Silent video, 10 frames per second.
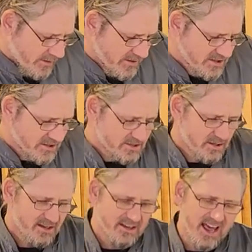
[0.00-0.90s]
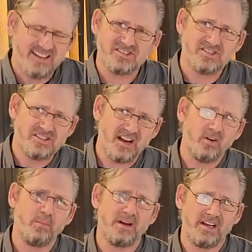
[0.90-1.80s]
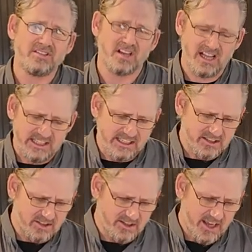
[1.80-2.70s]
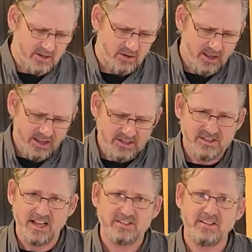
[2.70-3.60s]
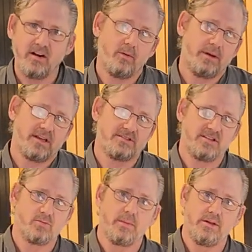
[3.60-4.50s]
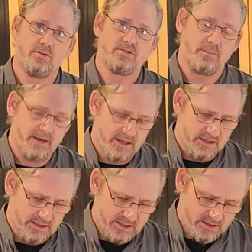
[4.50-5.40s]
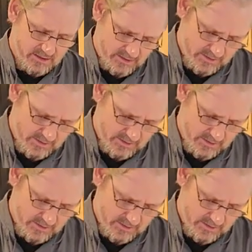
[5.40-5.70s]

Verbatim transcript: This is not sterile, but it is a clean container. It's not sterile because this will be used immediately.